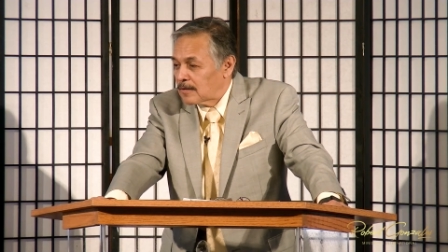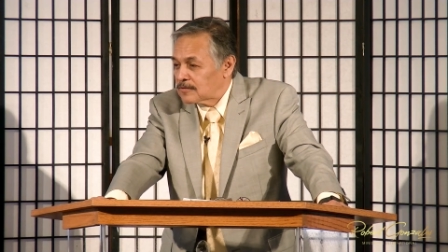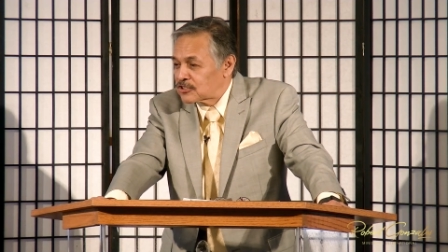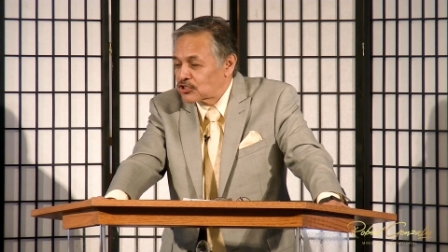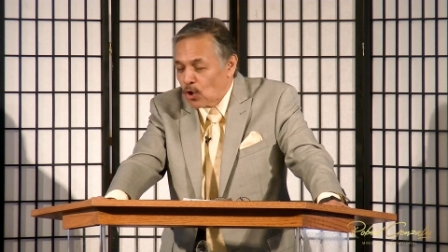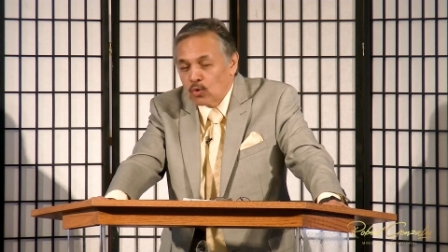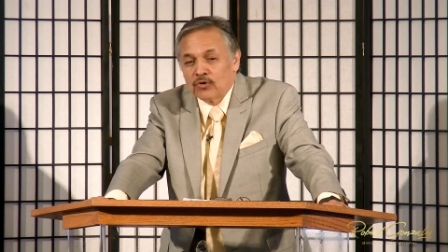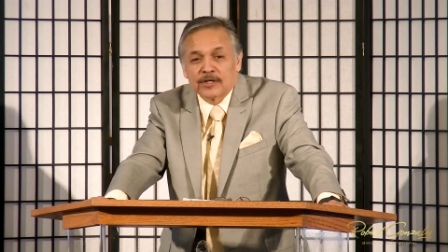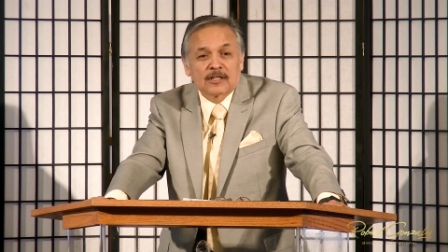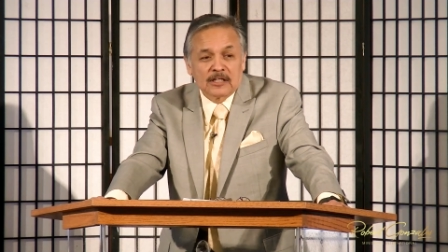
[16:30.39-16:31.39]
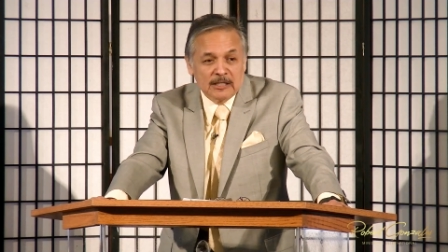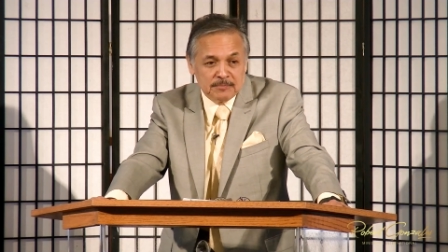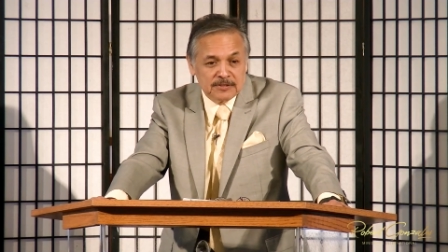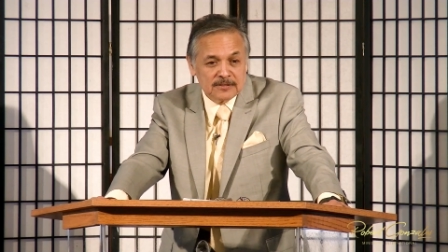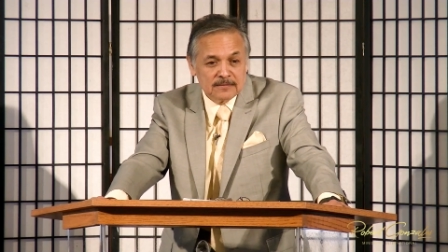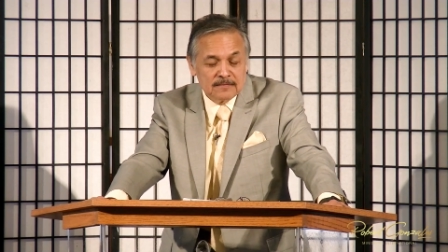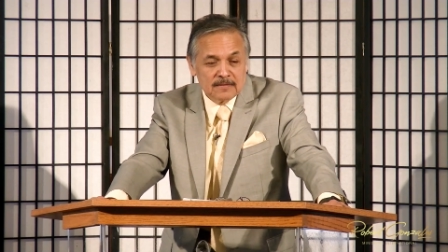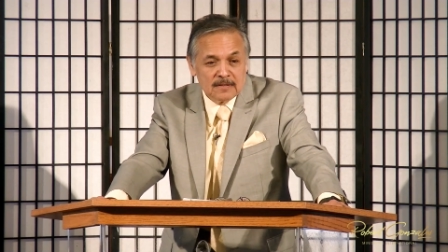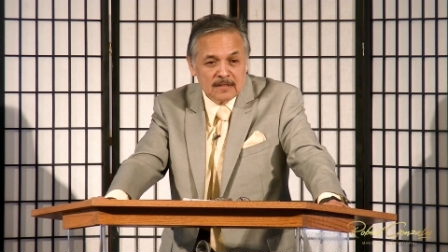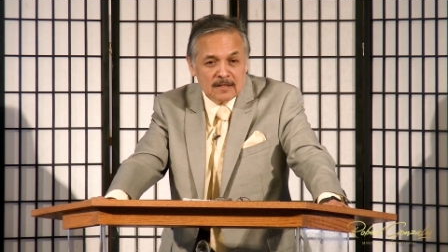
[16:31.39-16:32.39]
solar eclipse
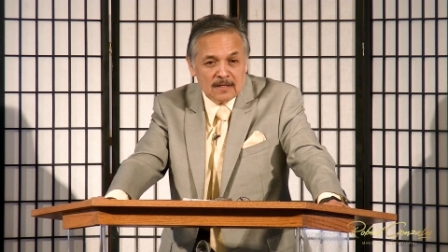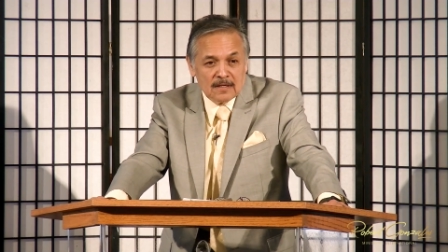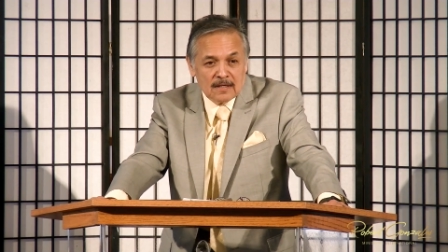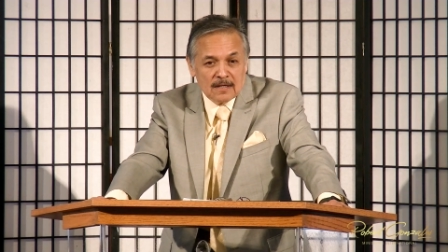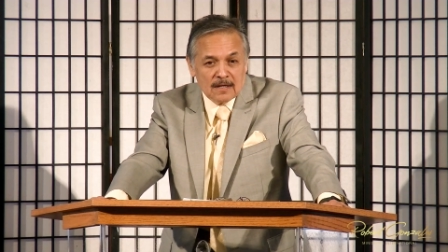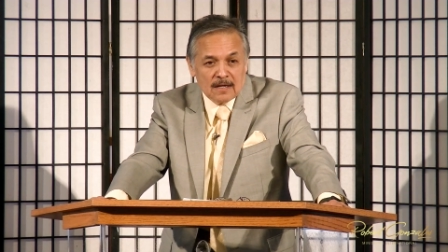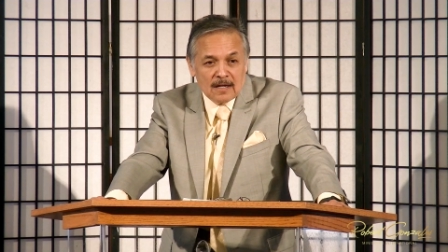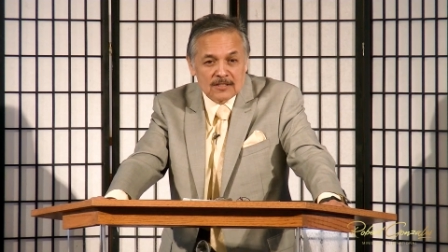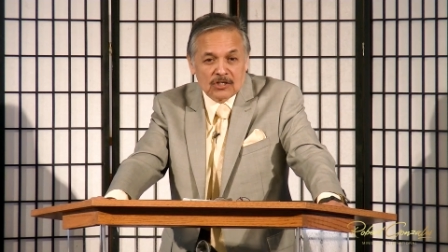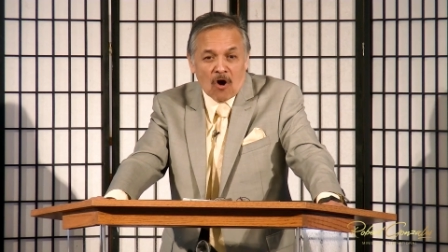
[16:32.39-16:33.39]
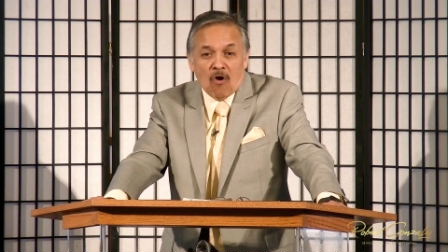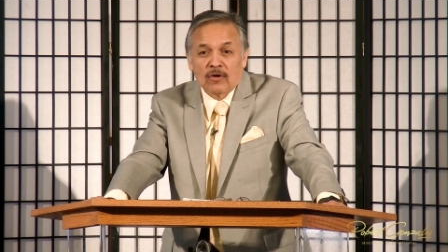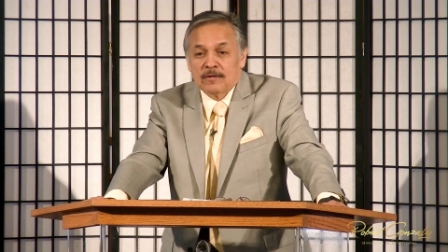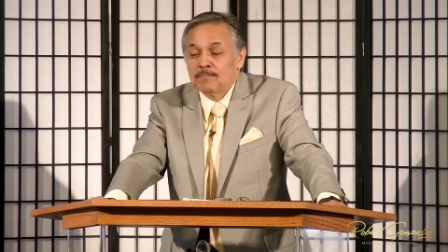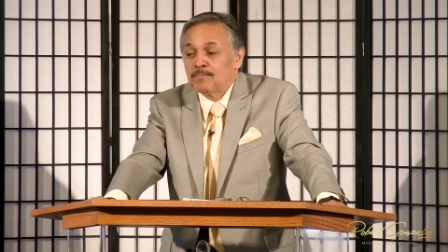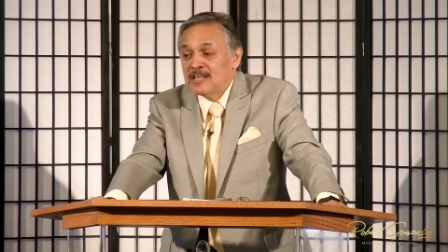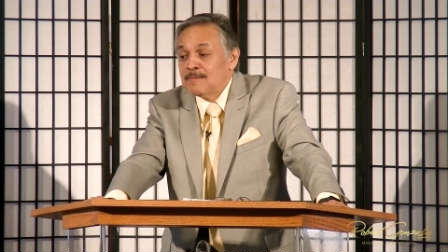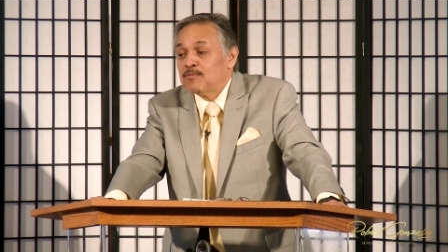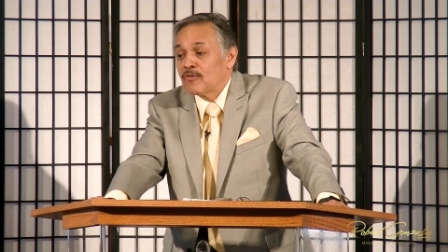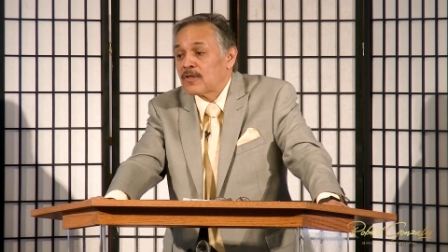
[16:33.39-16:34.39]
that's calling
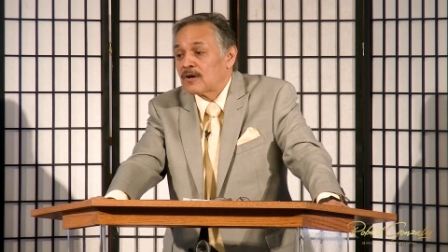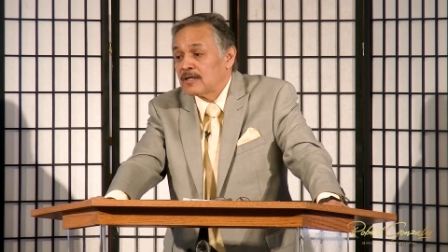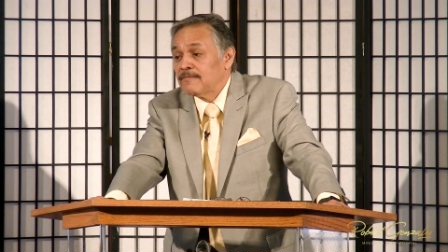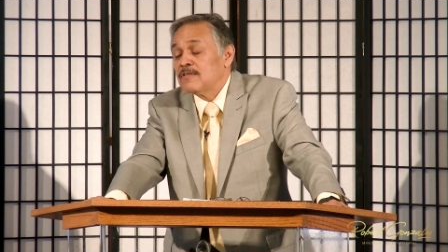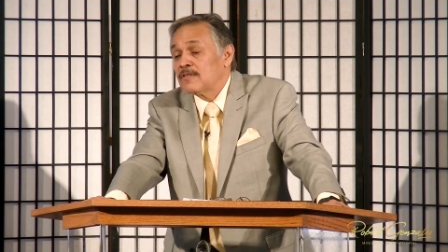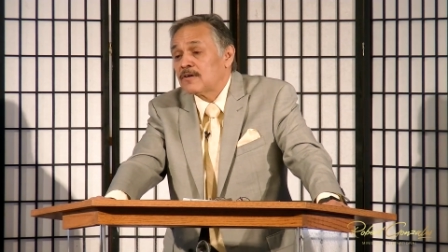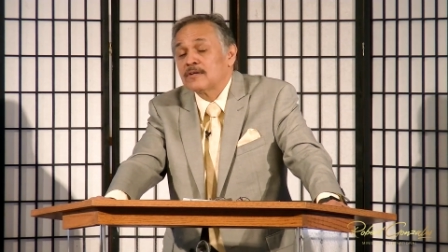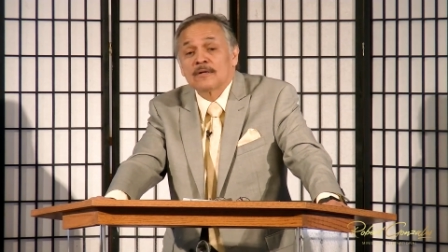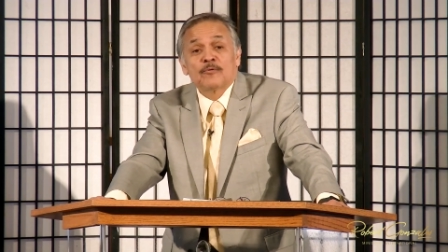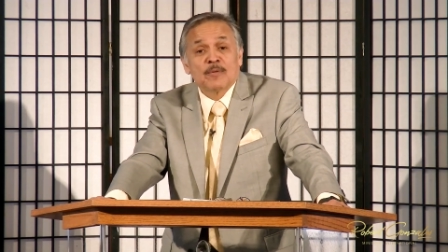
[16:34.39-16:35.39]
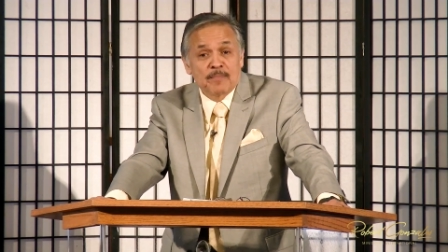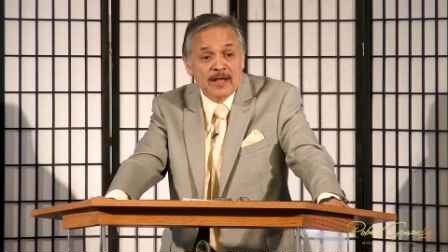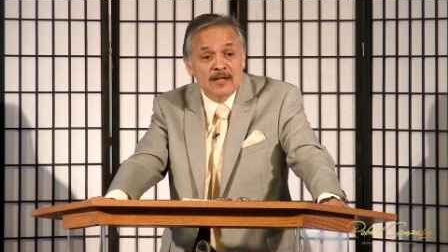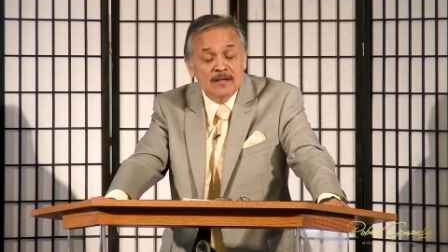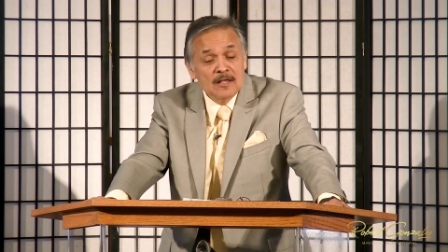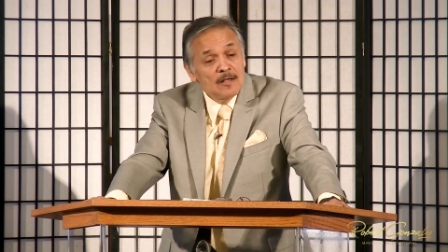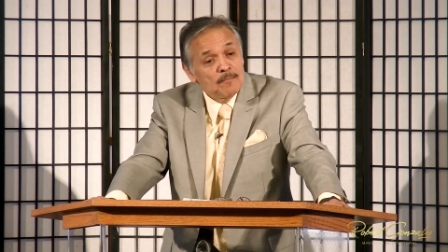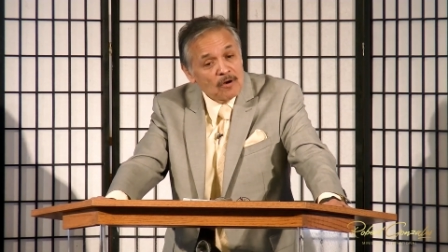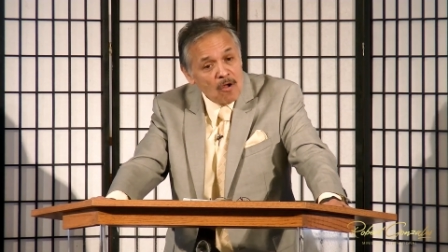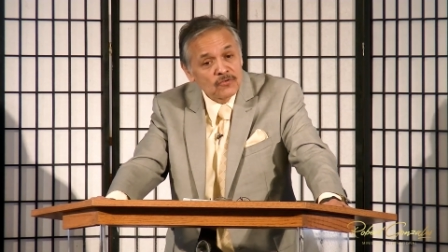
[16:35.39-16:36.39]
people that are living there to repent,
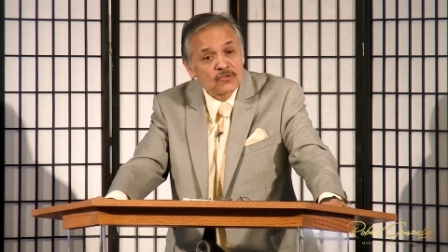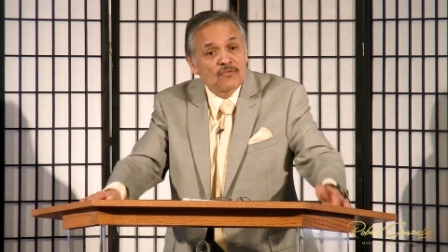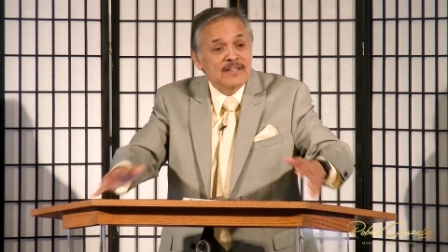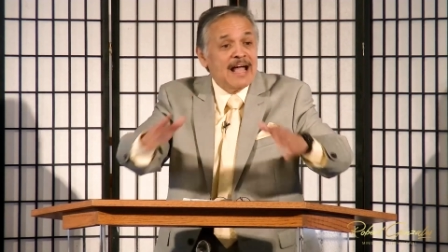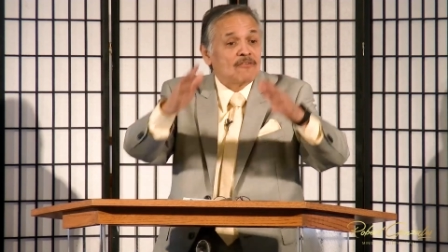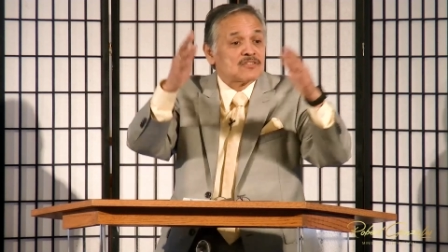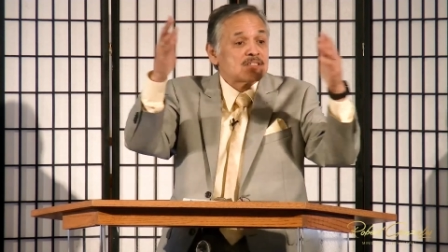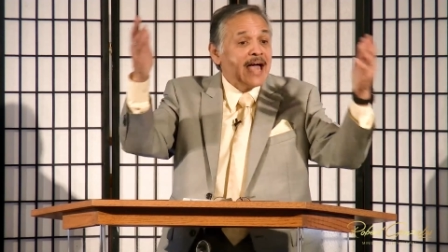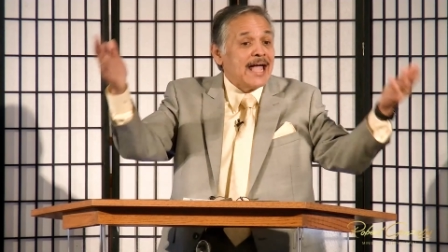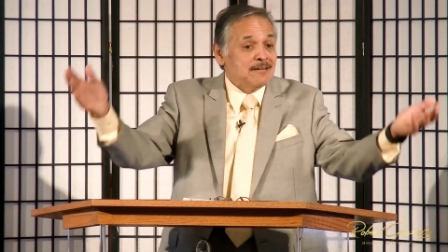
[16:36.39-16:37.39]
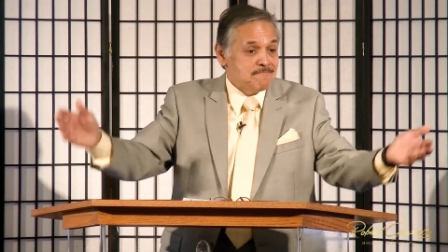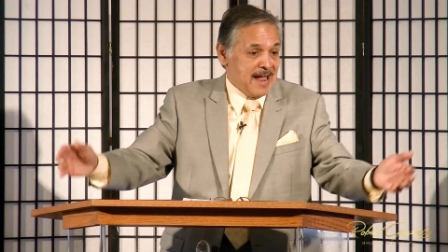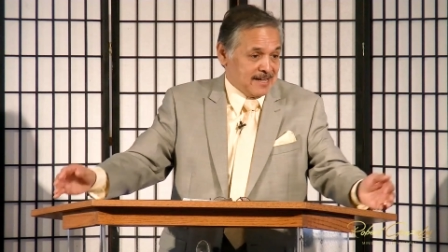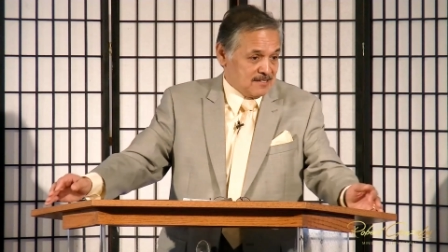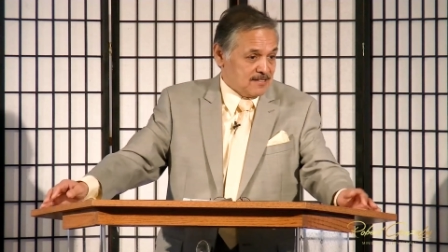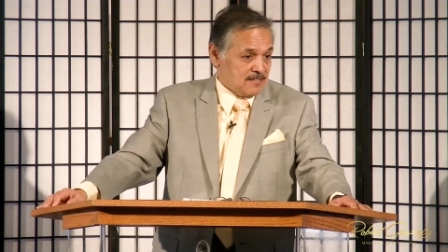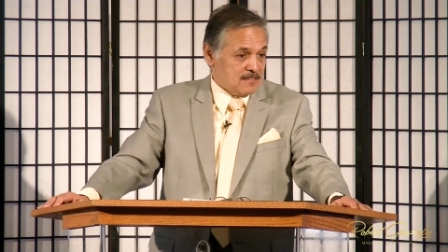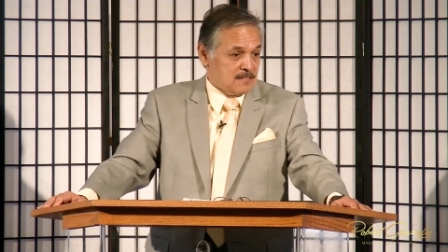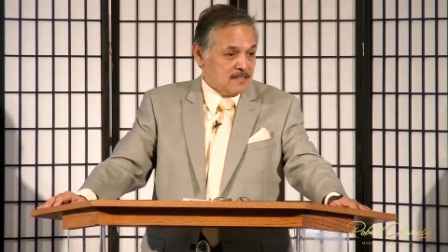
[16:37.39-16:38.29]
but also the outside bands.